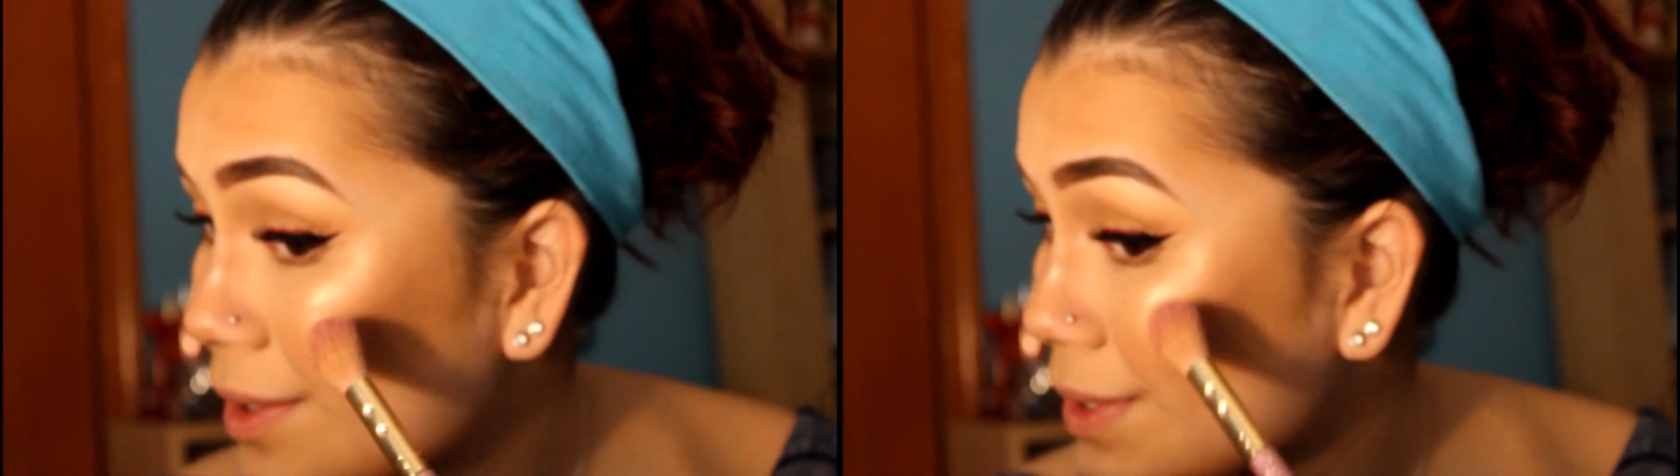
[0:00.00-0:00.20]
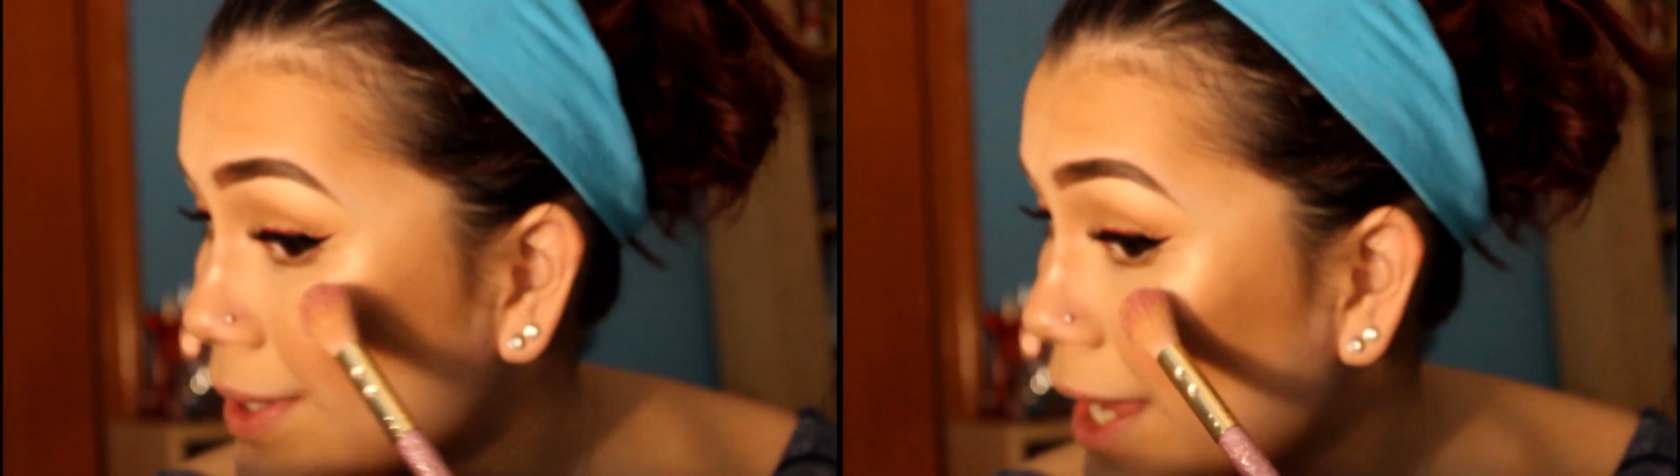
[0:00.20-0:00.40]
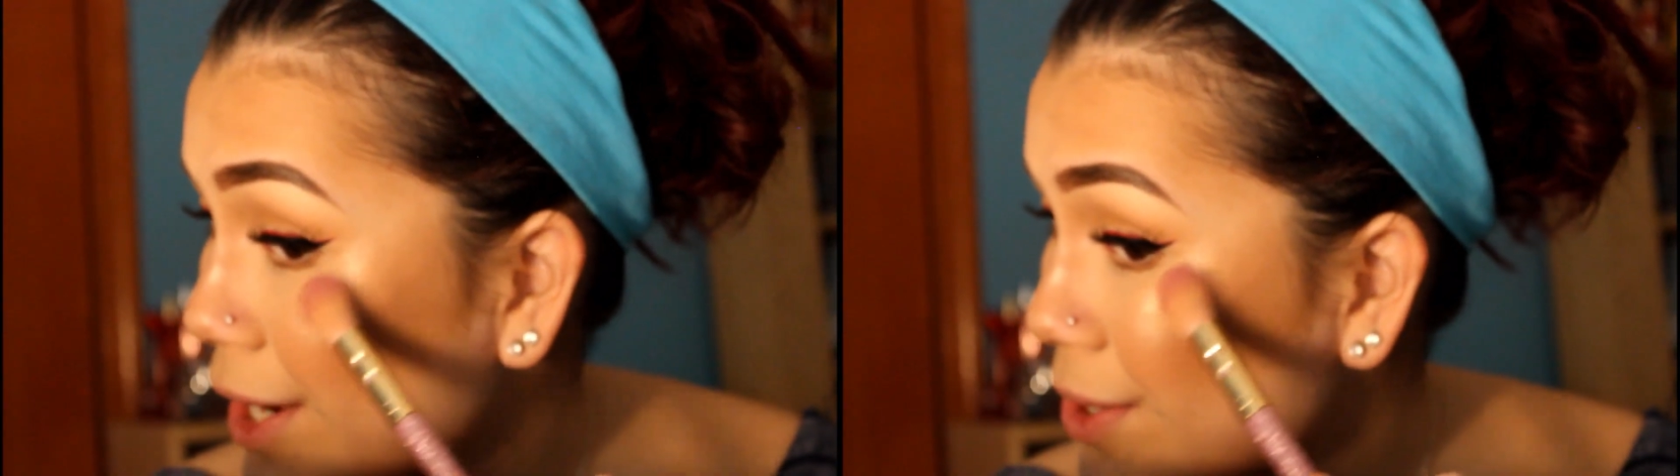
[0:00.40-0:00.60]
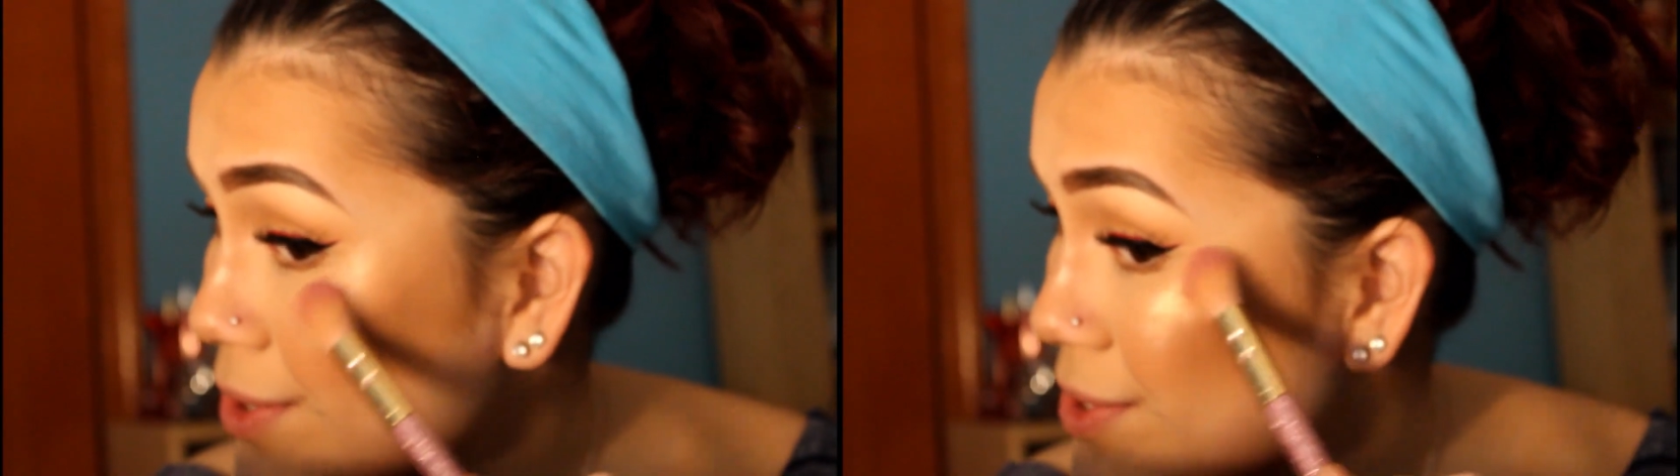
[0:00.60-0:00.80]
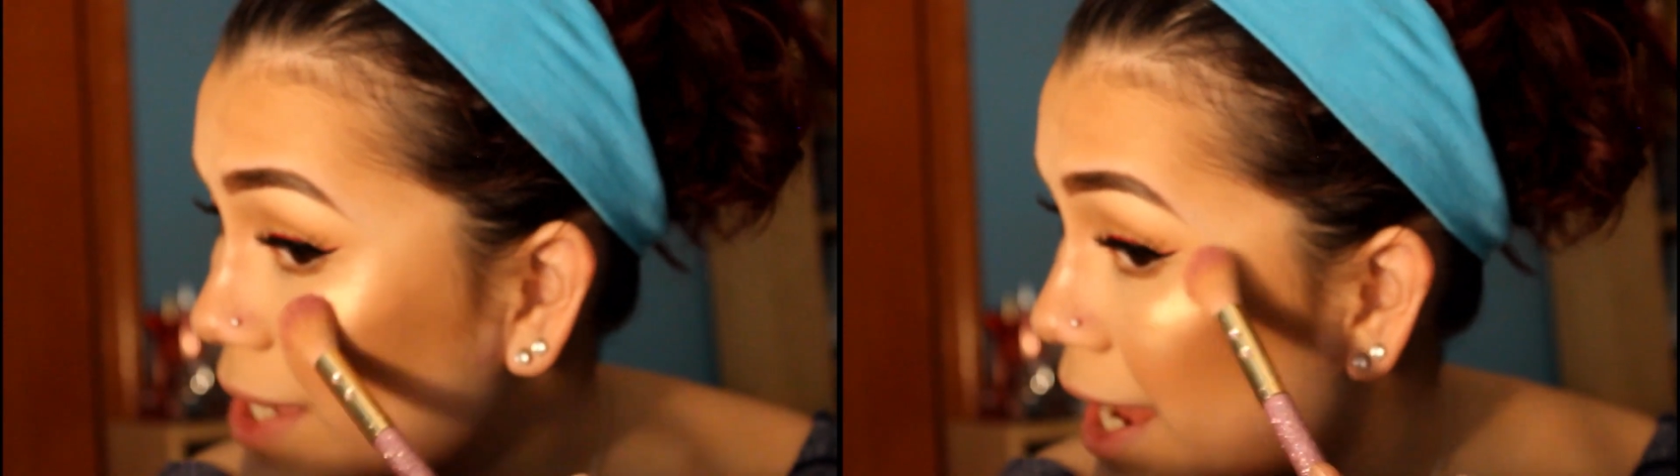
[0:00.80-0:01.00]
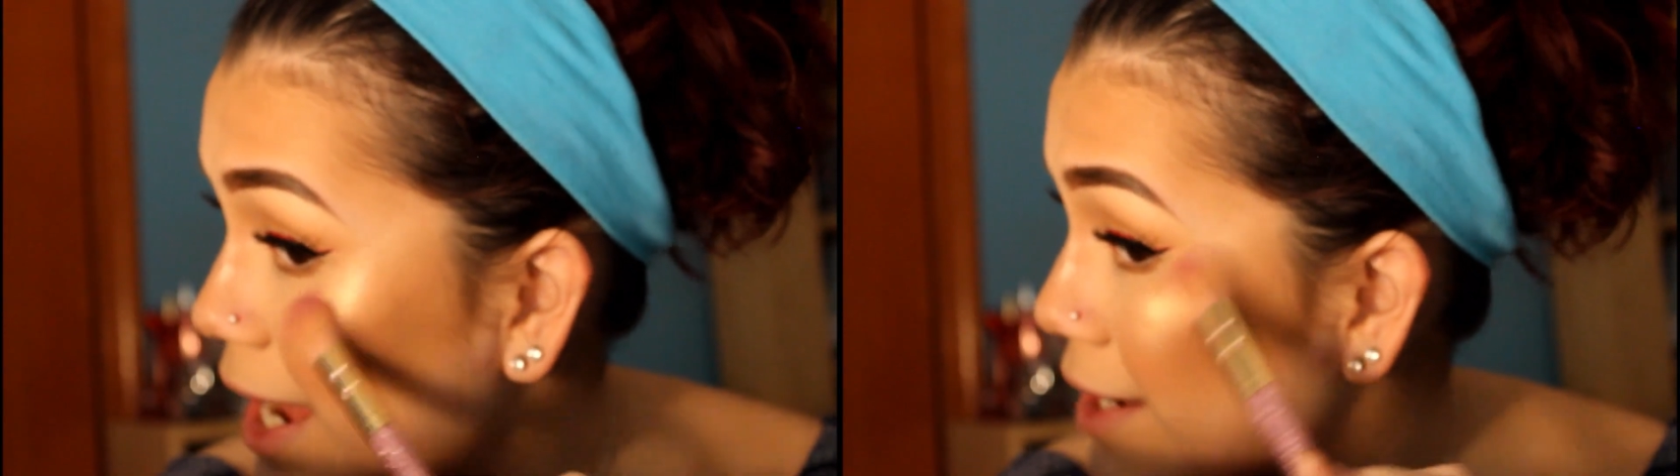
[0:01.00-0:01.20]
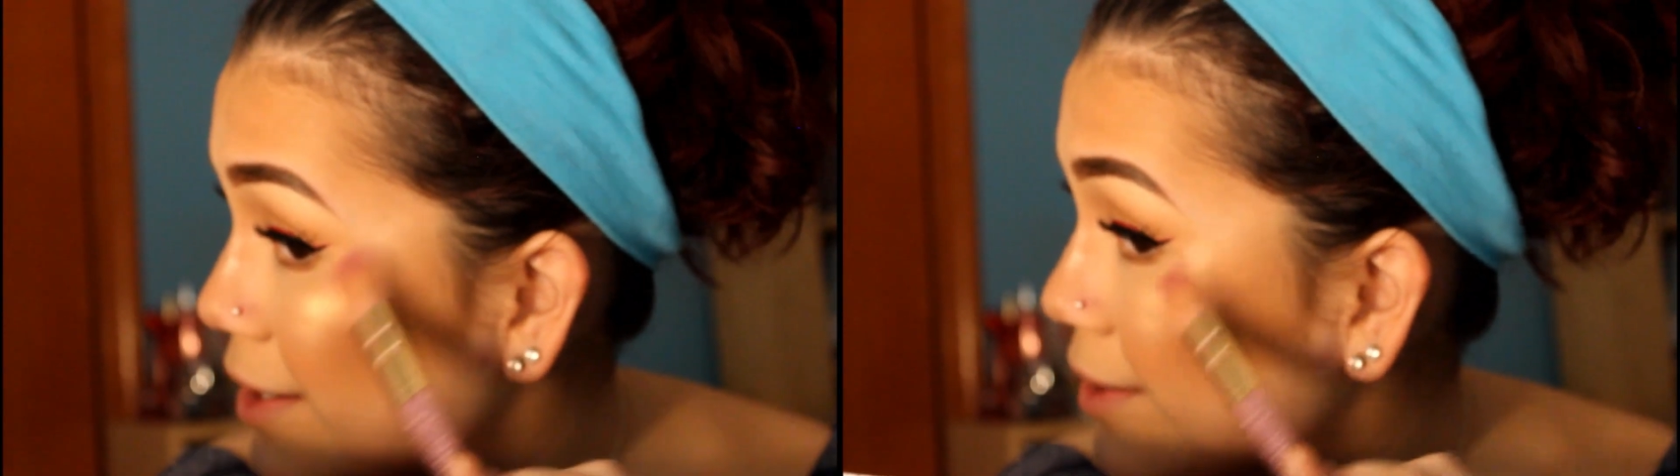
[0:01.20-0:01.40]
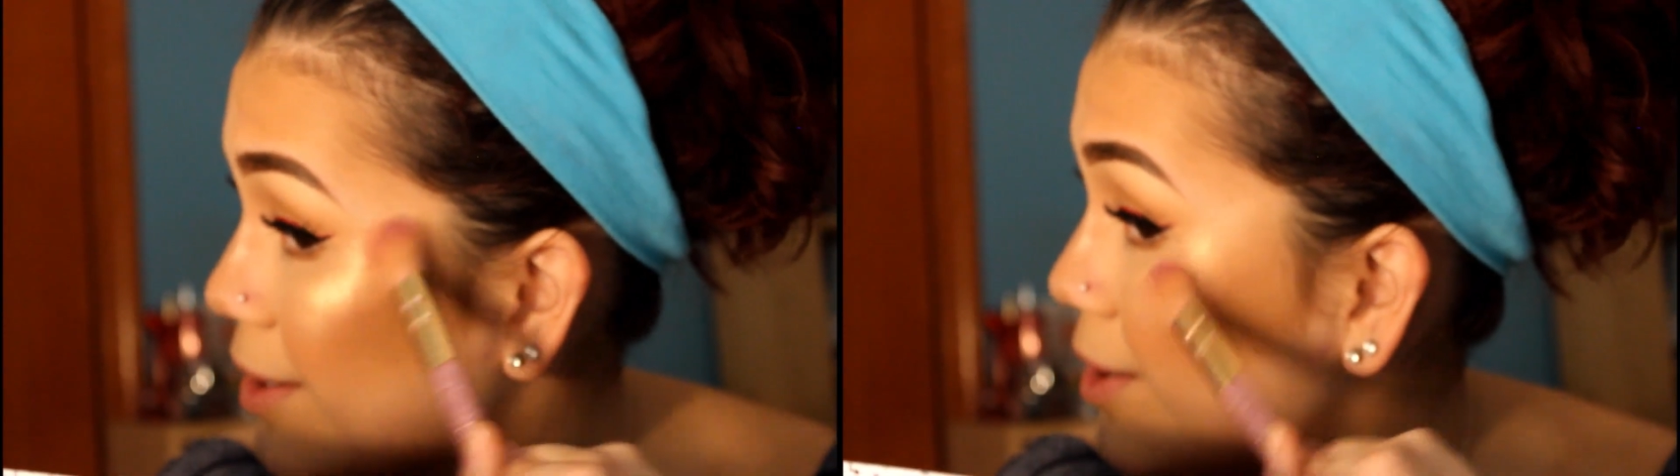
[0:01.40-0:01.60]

layers and